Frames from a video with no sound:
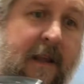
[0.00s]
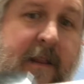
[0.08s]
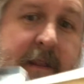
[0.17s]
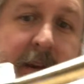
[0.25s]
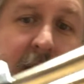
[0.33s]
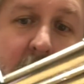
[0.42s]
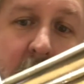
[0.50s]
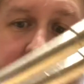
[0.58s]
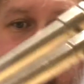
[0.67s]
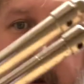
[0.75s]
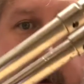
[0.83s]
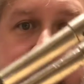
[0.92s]
The goal
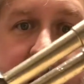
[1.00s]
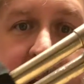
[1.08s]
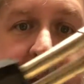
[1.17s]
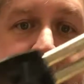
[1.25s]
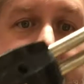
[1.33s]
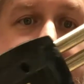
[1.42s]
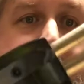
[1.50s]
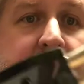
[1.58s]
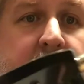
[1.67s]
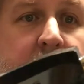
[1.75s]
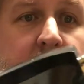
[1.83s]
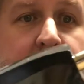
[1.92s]
here is
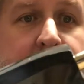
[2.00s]
to